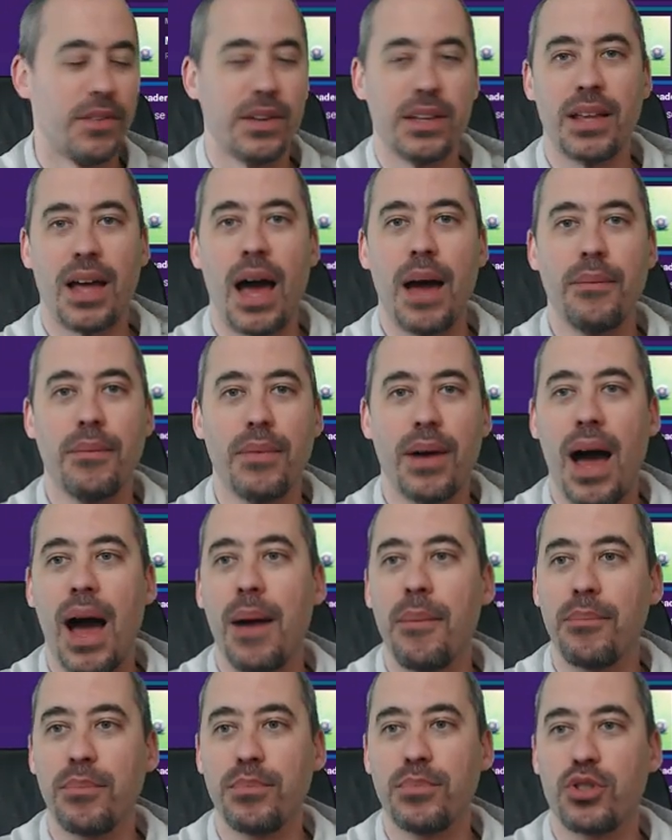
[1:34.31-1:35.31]
It, I'm
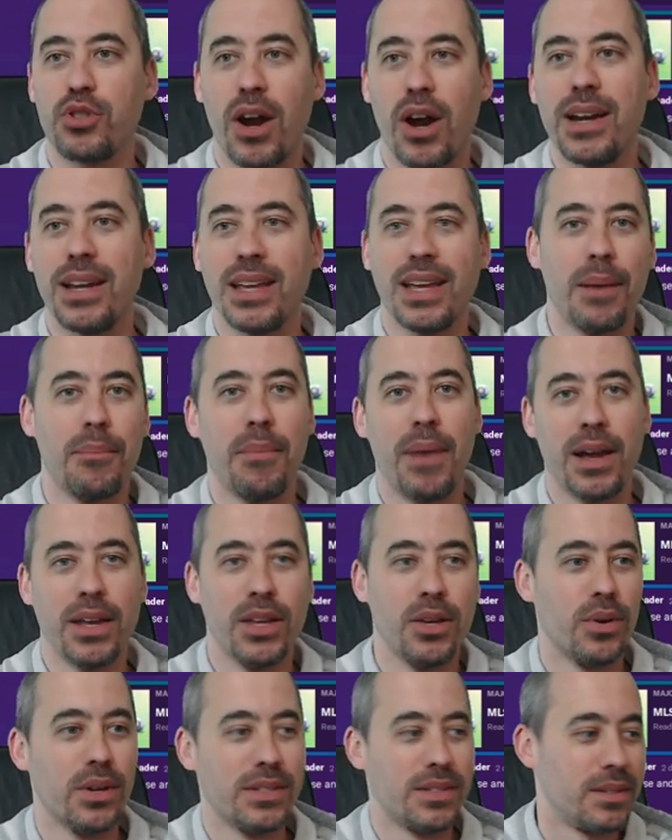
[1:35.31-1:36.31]
I'm trying to get my
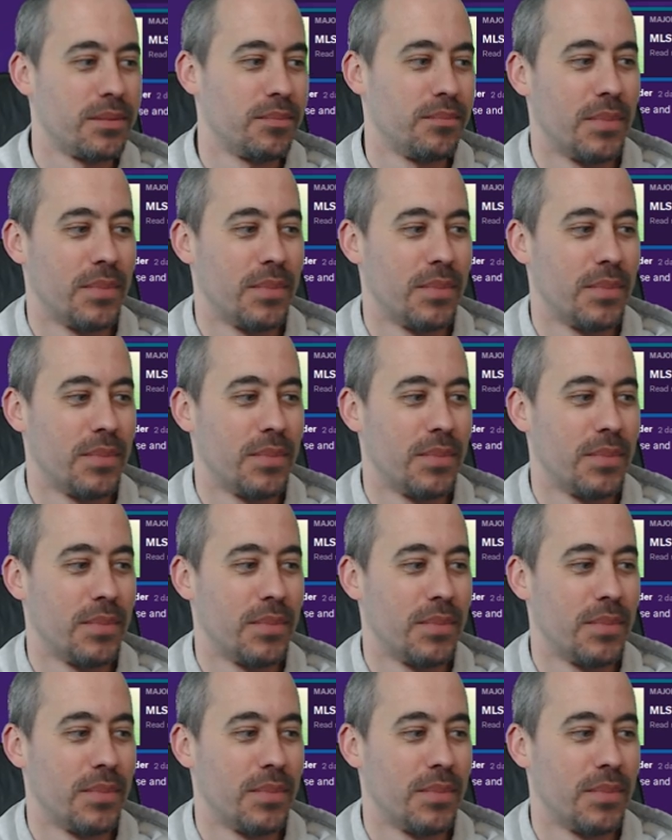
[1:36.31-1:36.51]
U.S.